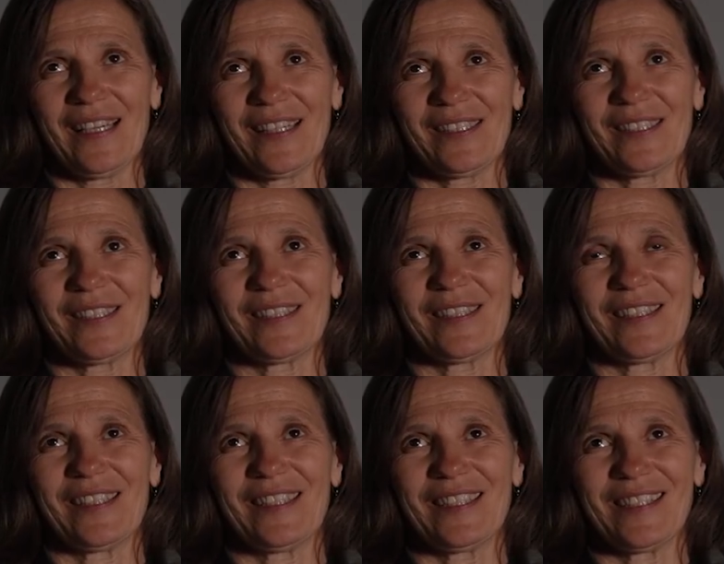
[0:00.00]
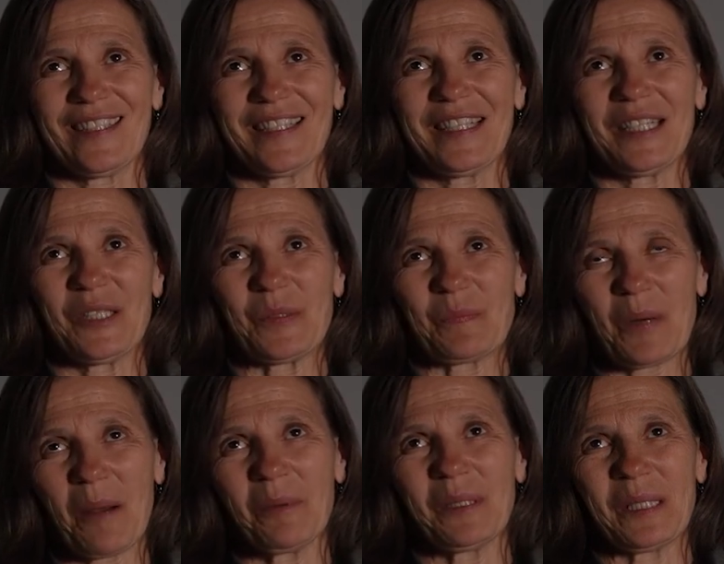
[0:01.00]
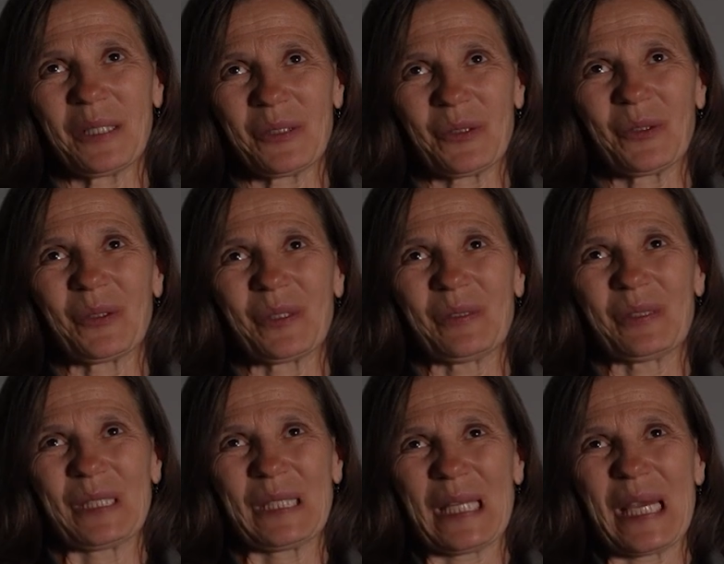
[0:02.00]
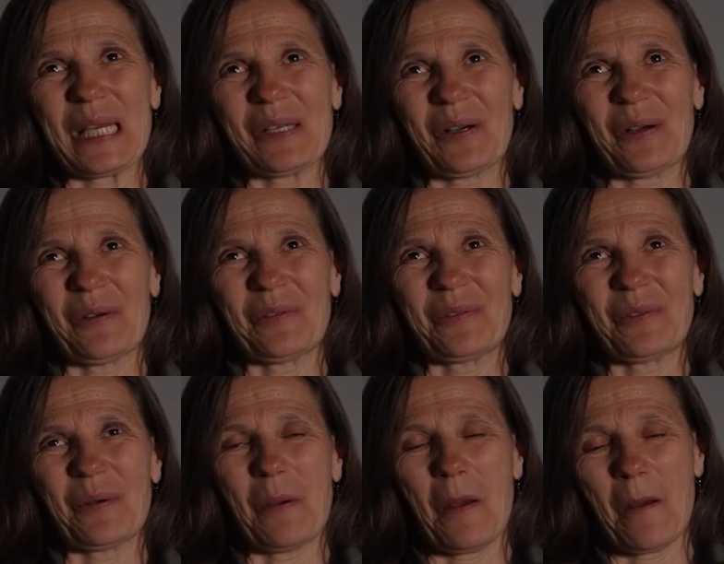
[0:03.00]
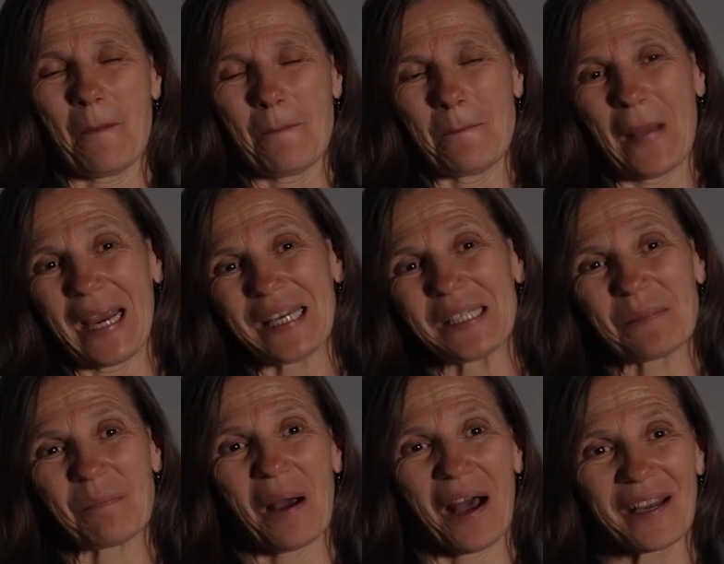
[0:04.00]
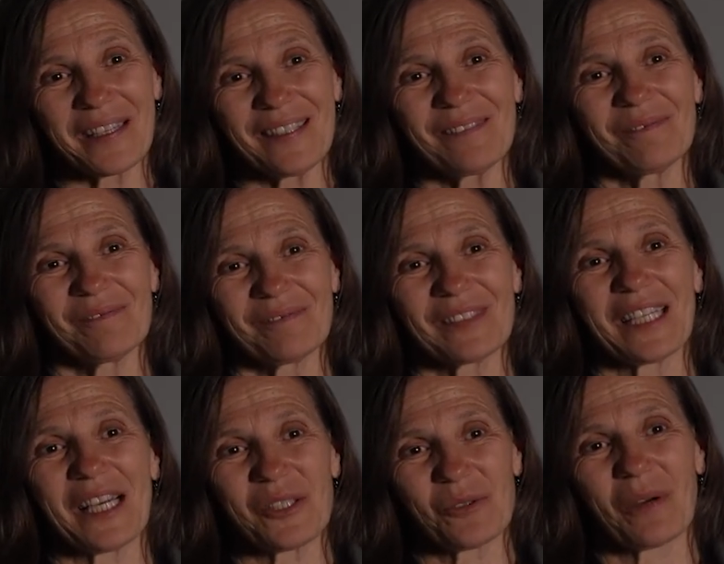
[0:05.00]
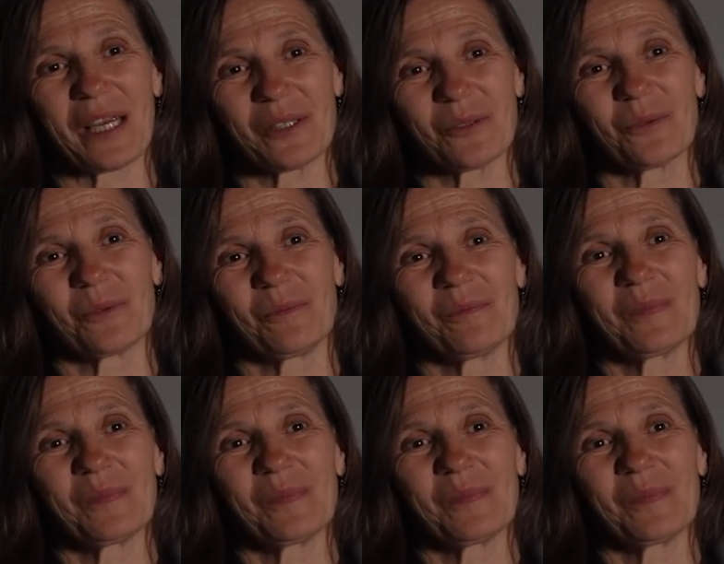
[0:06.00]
it's probably a certain state of mind and body that I try to